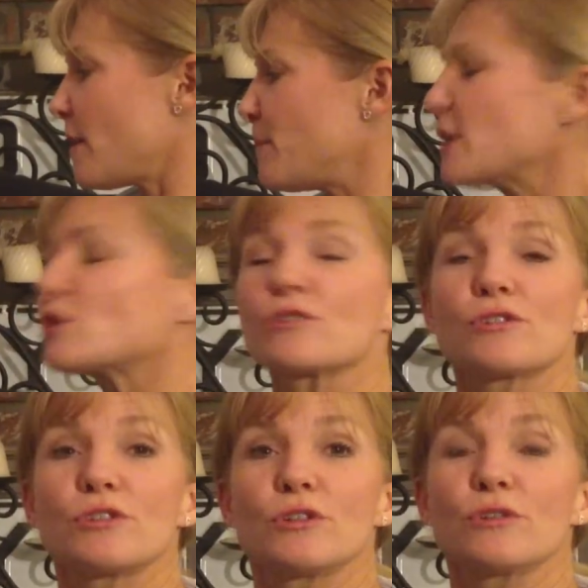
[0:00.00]

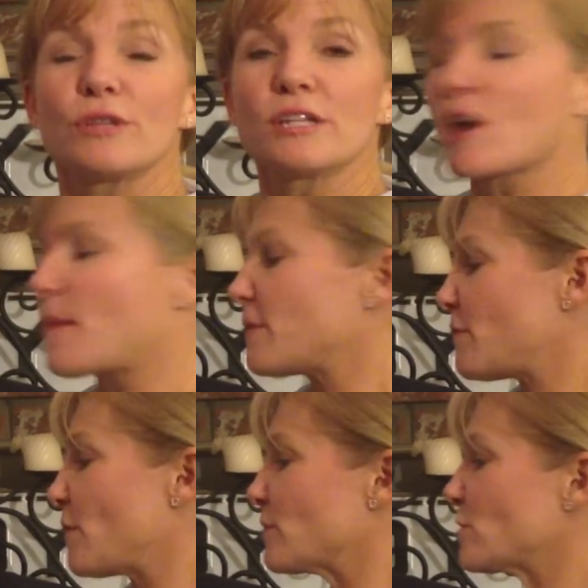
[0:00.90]
pictures to these
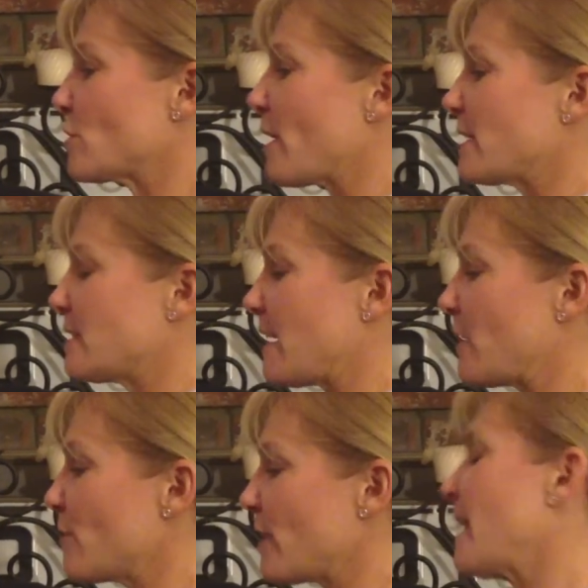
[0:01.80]
homophones. So I
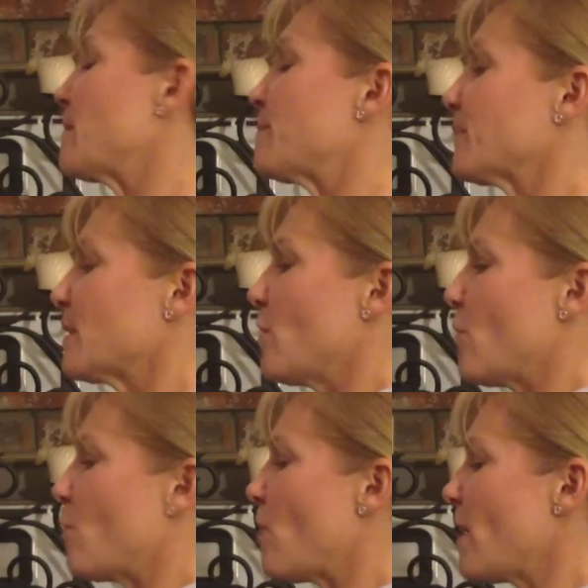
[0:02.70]
say, okay,
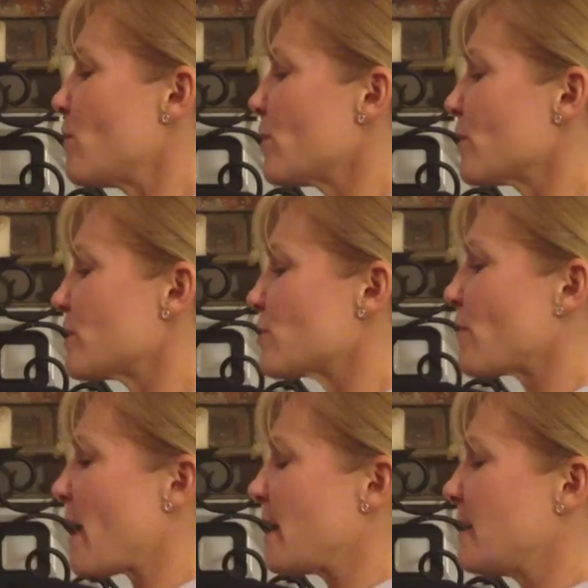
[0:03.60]
what word is
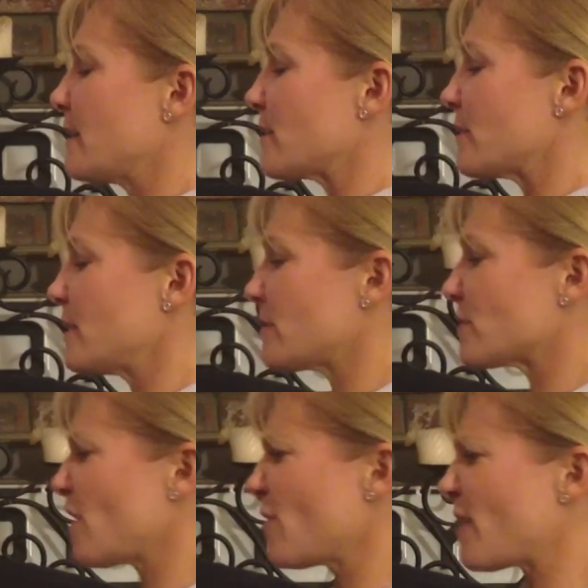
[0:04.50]
right here? He goes,
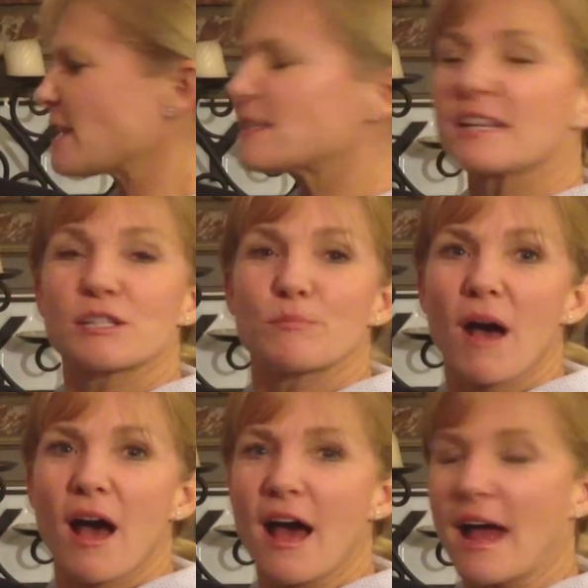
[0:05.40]
oh, that says
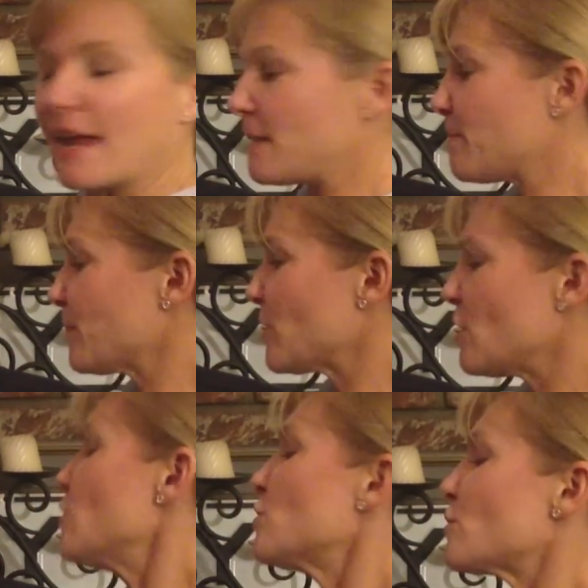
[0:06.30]
pie.
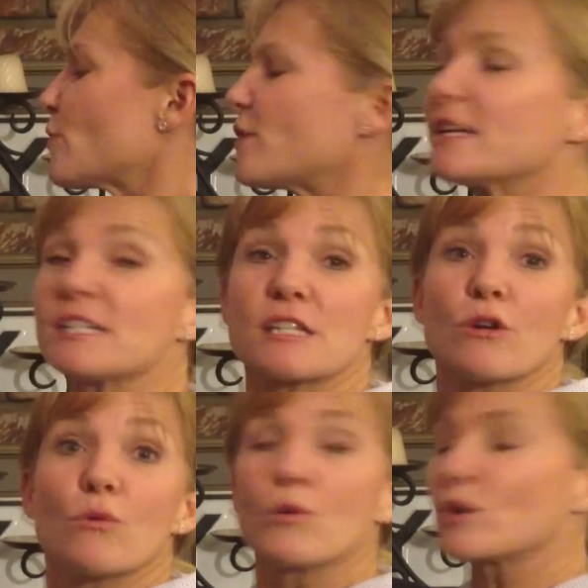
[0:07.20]
So this
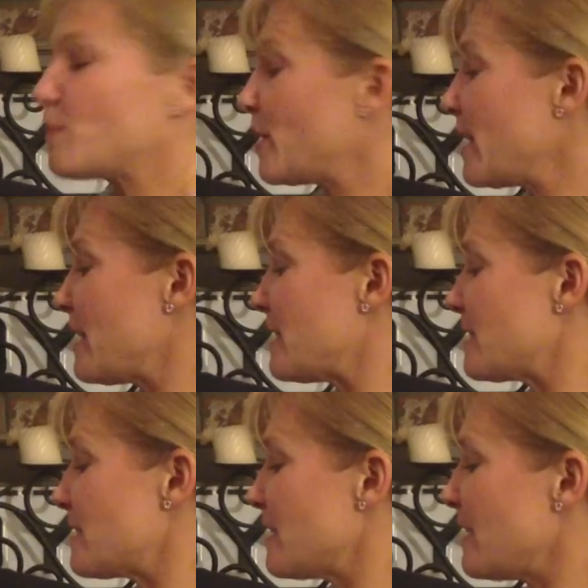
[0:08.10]
word
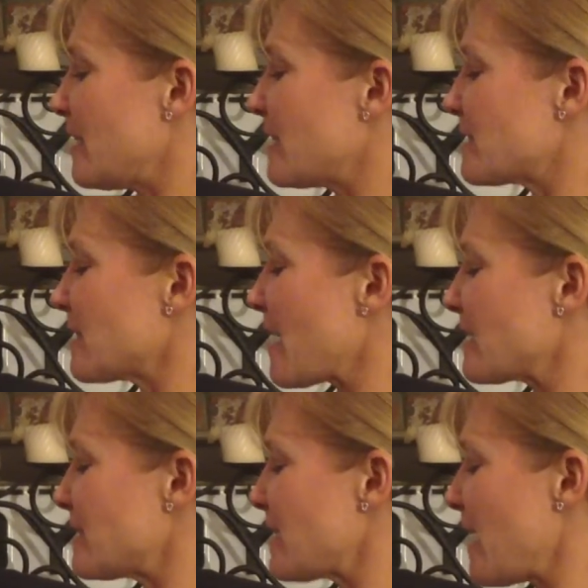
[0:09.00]
piece is
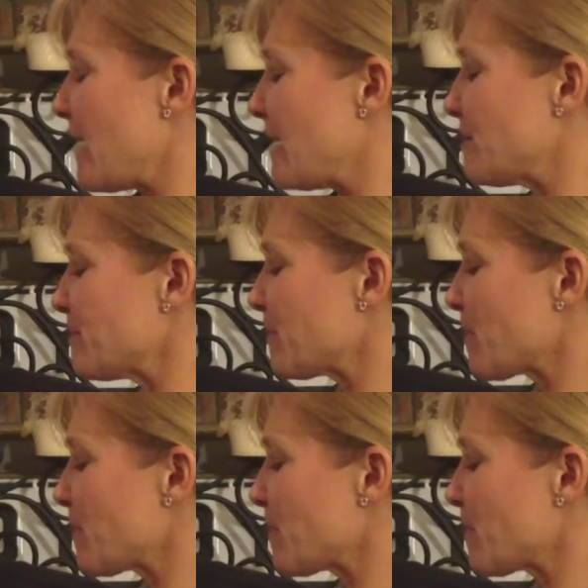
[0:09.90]
like saying,